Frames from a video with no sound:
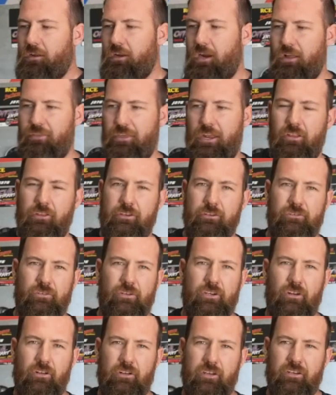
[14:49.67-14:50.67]
That'll
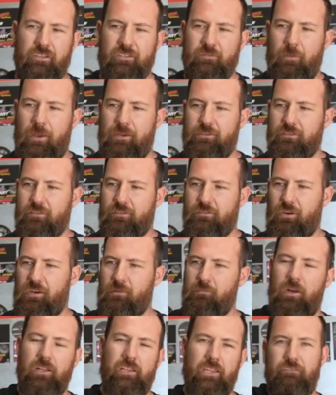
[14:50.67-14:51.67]
ensure you're not going to smash your
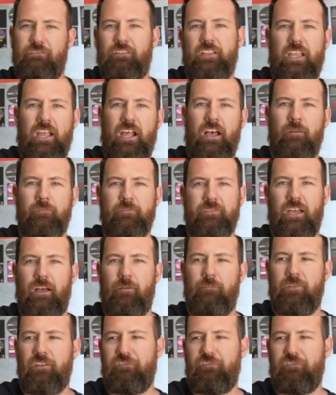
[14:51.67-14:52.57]
screen by leaving the arms up.